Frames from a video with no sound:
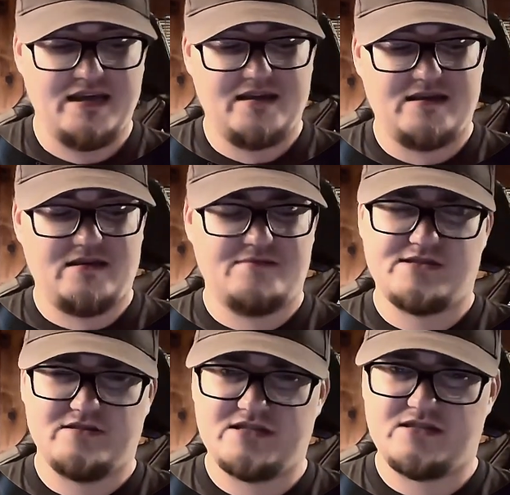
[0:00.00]
So
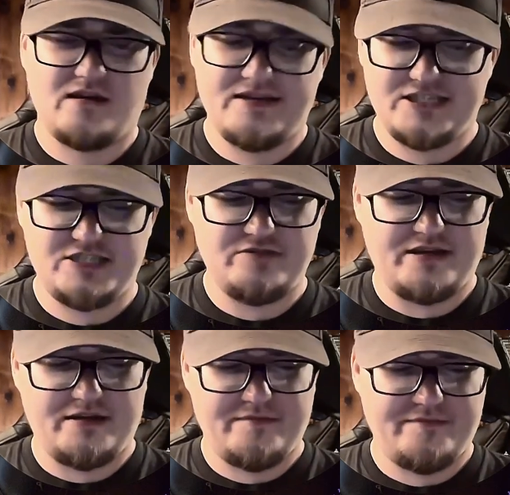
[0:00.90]
there's not an issue
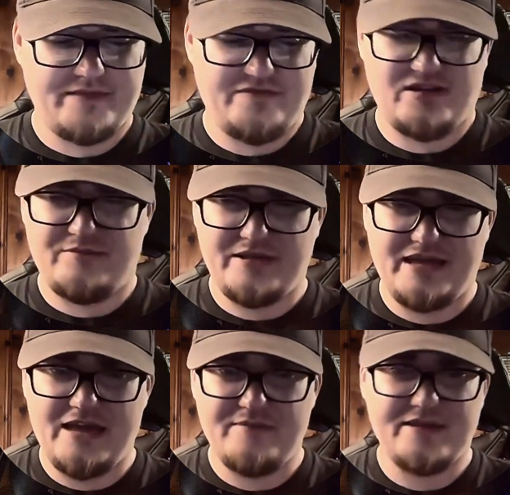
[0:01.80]
there. If you're going to be
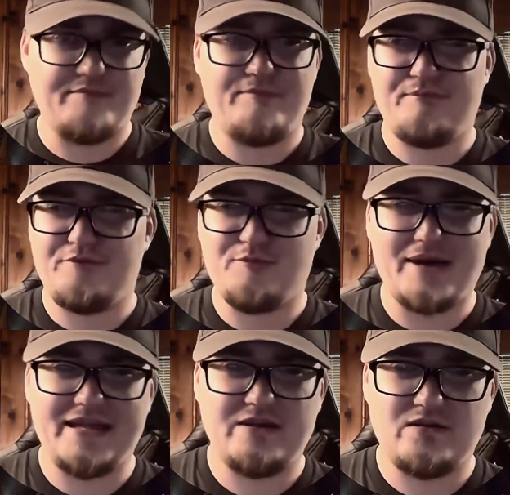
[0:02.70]
gaming, you
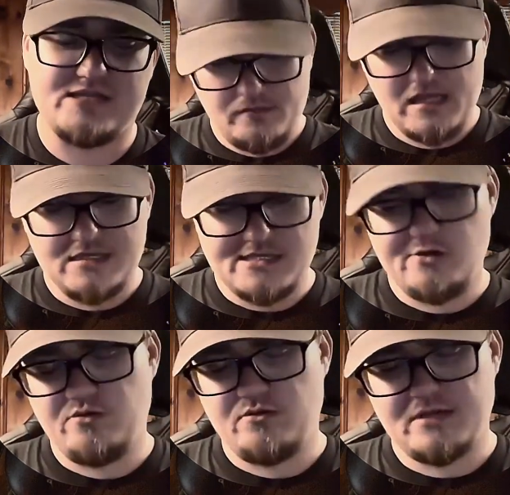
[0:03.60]
might notice it.
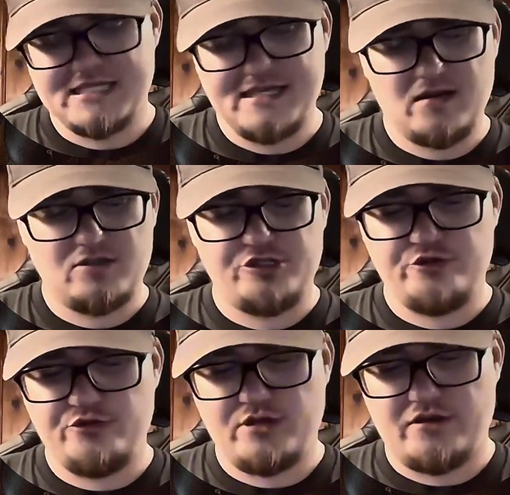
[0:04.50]
So let's get on to
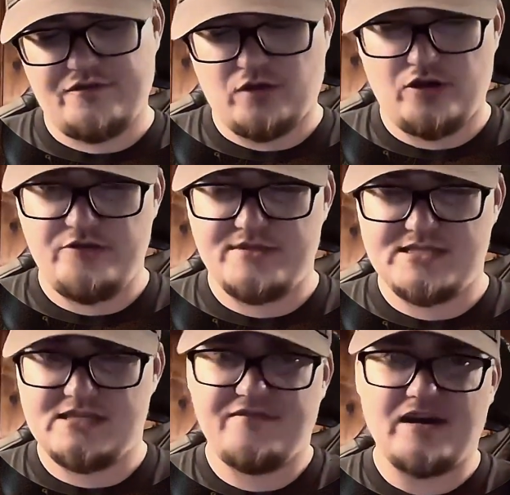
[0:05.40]
the volume and
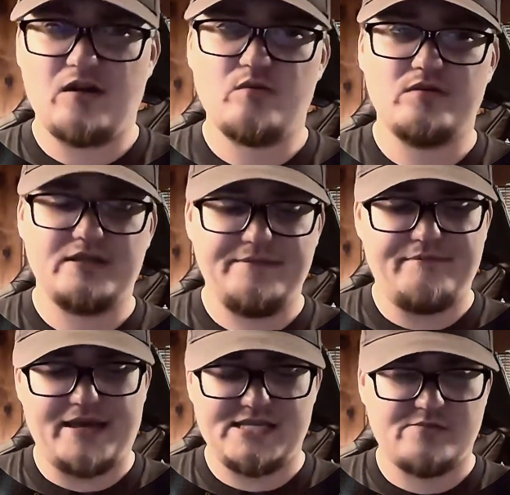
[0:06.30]
stuff. I don't really
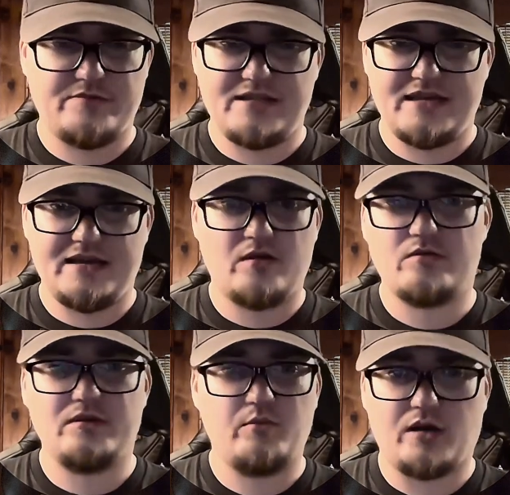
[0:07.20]
mess with that. I don't
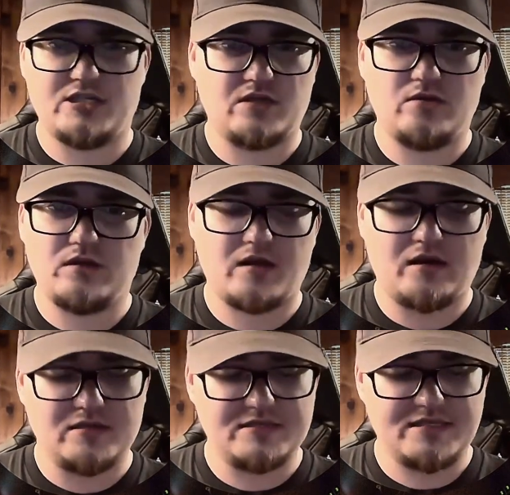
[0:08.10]
really watch a whole lot of
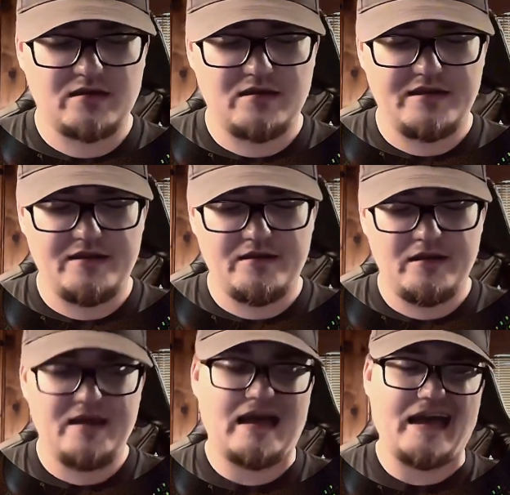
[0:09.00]
content on here.
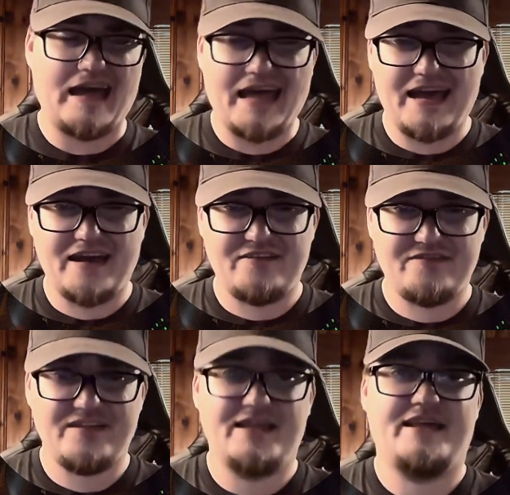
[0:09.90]
I have,
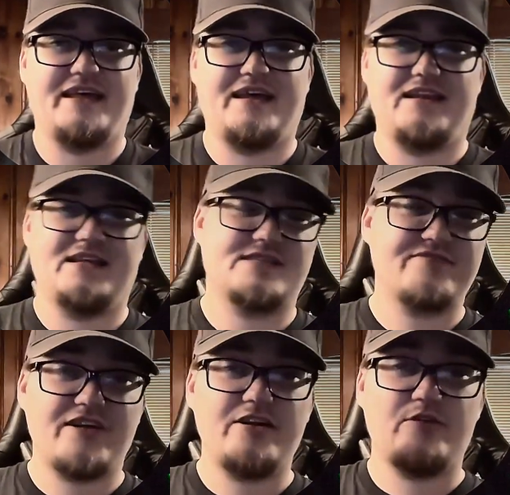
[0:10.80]
and it's
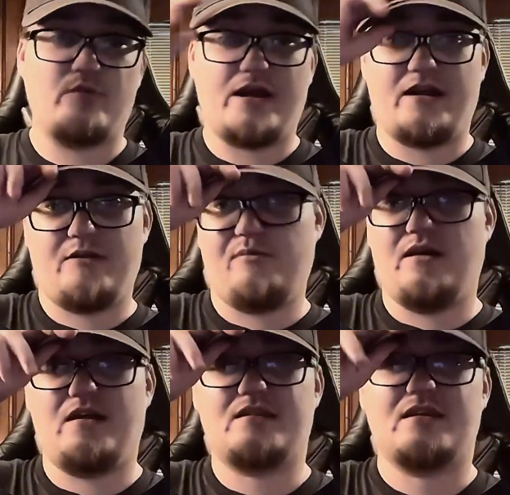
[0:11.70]
very rare,
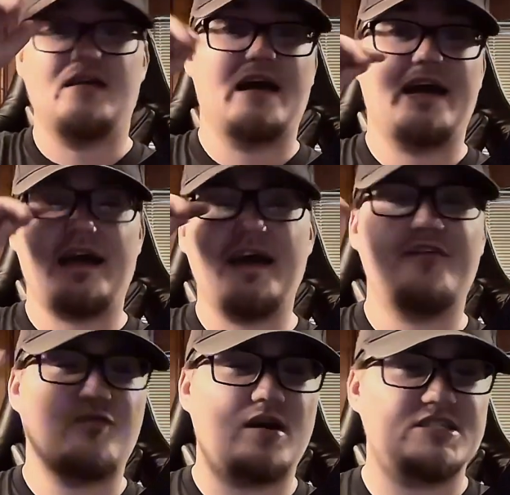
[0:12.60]
but I have
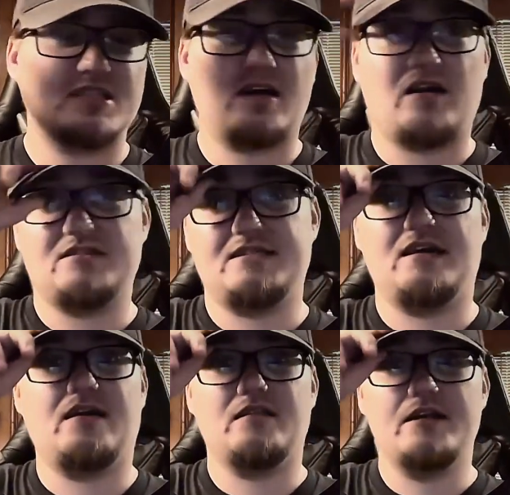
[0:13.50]
watched content
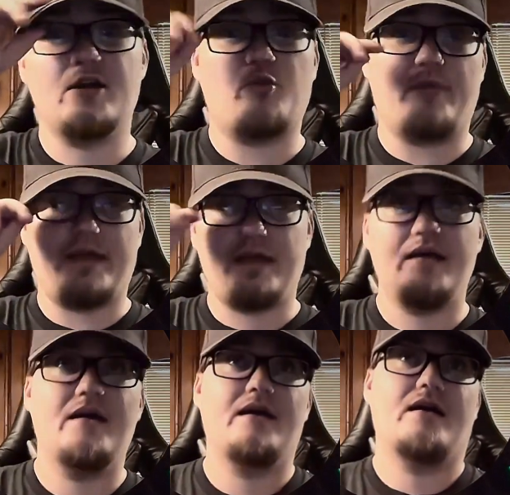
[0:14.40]
a little bit.
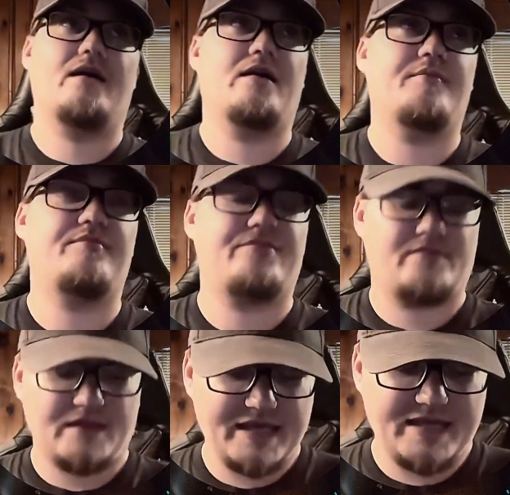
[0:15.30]

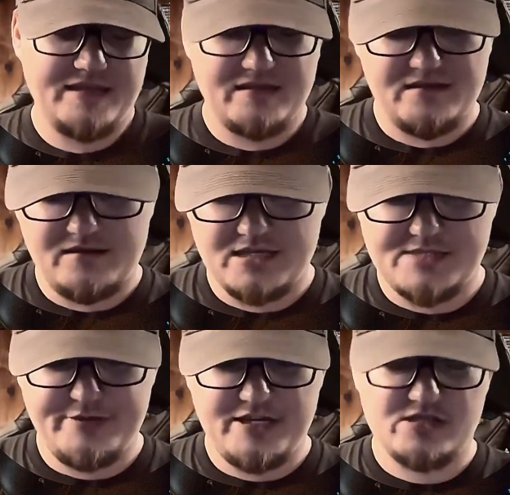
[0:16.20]
And the
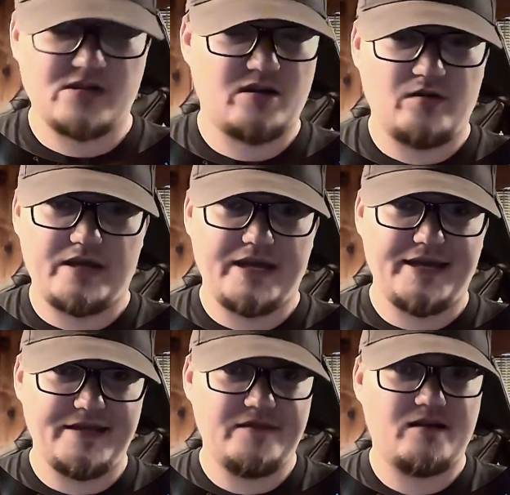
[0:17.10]
speakers are
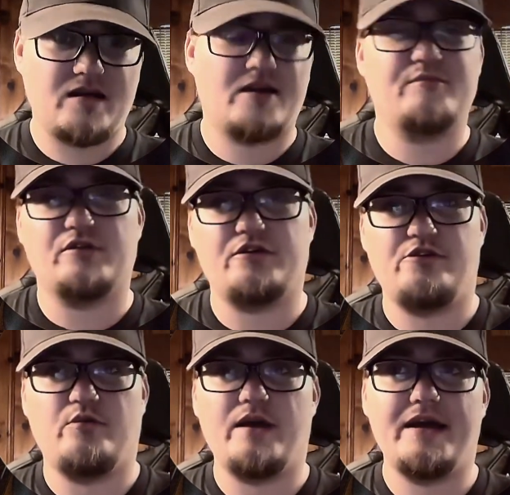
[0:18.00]
okay. They're not going to blow you
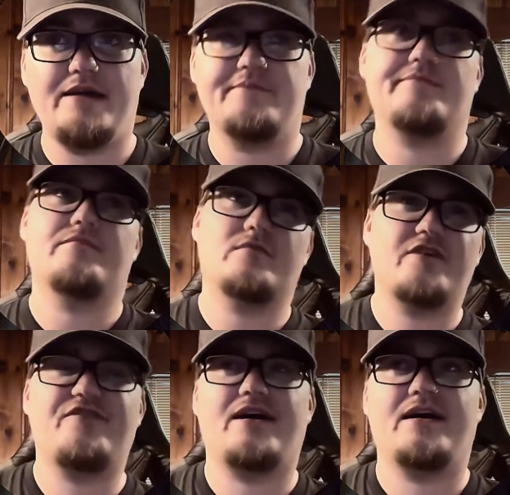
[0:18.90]
away. They're
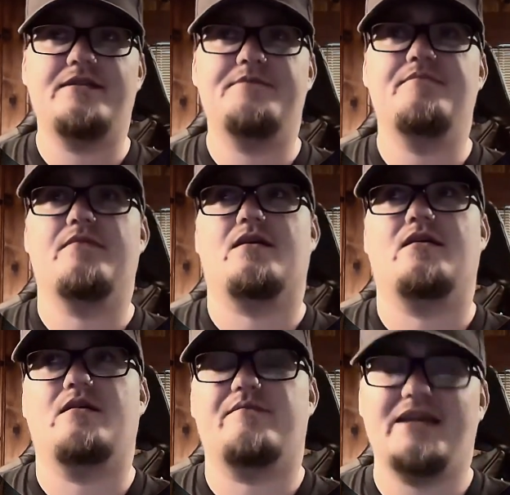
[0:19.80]
fine.
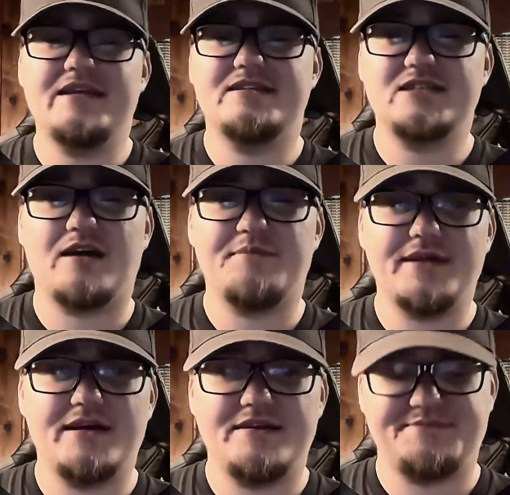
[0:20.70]
They get the job
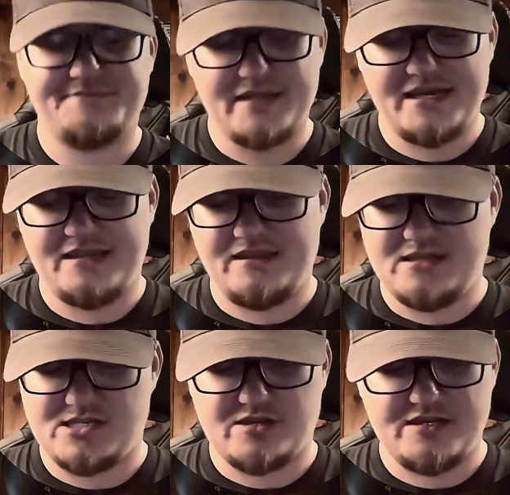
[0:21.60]
done, and the
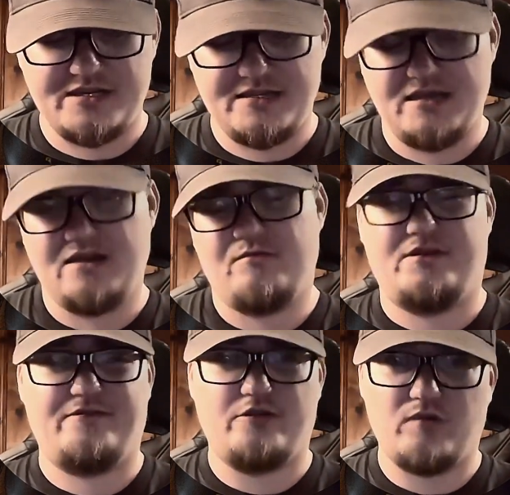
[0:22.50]
screen,
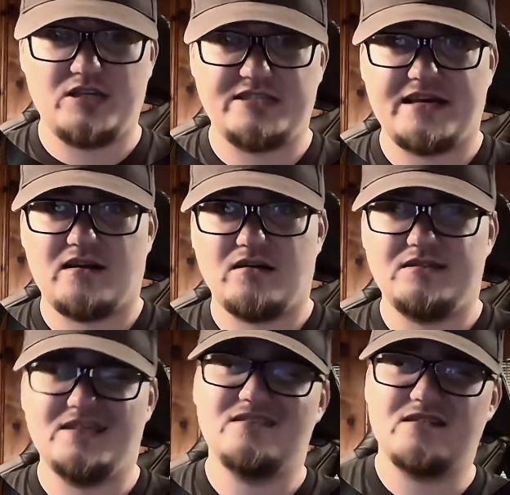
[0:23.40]
whenever you're watching that
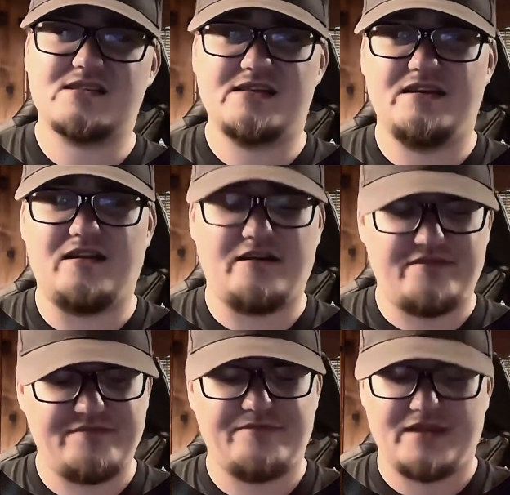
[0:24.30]
content, looks good enough.
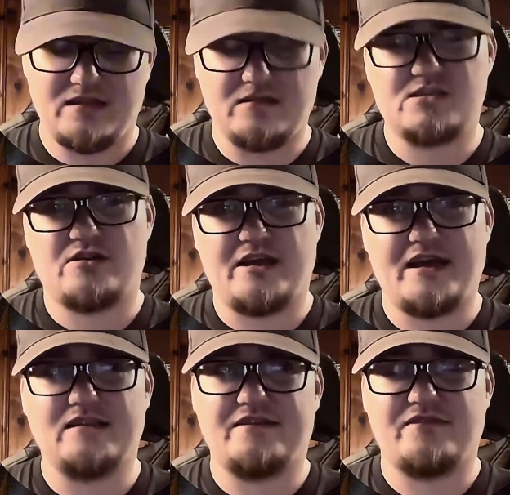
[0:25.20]
It looks great. I
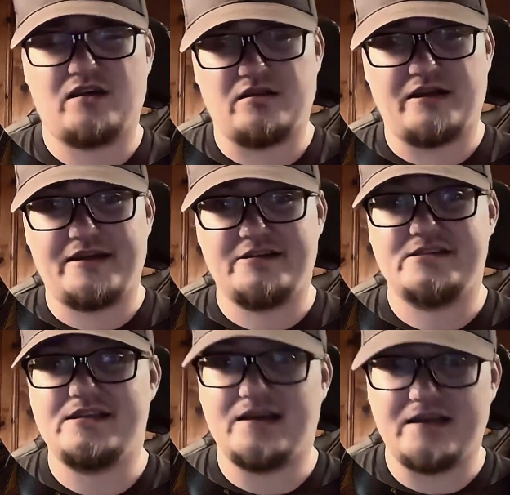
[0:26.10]
love the color
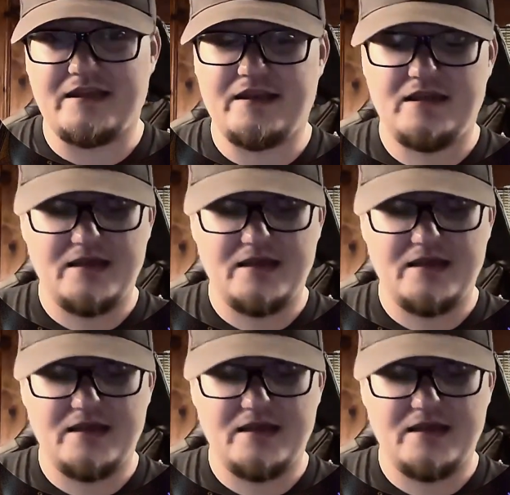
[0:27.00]
accuracy again.